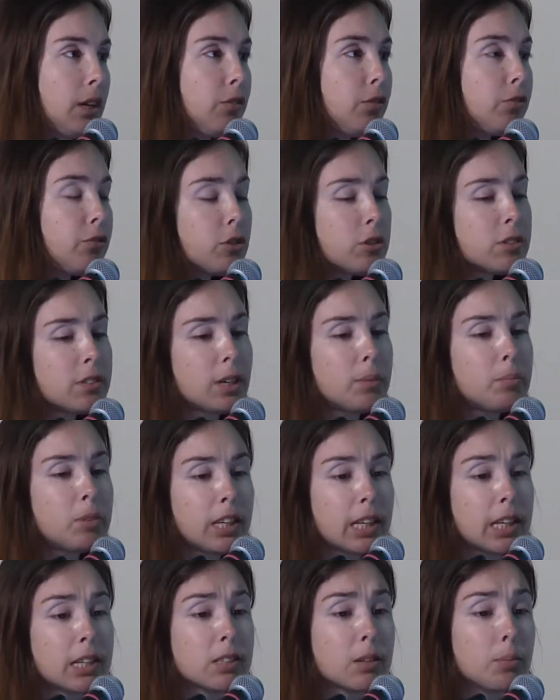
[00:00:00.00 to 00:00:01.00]
for
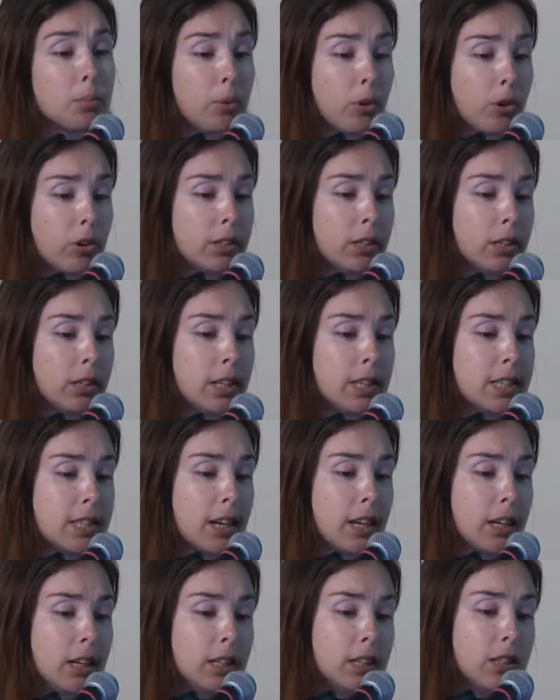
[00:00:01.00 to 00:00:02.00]
something as important as
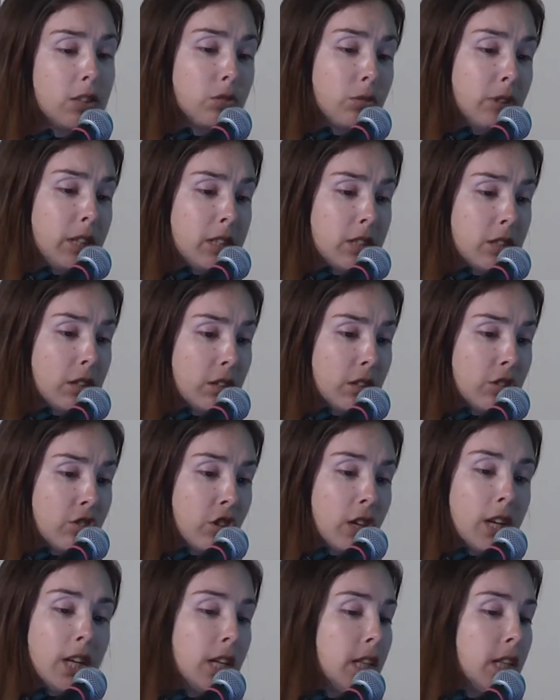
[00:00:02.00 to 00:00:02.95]
ALS research,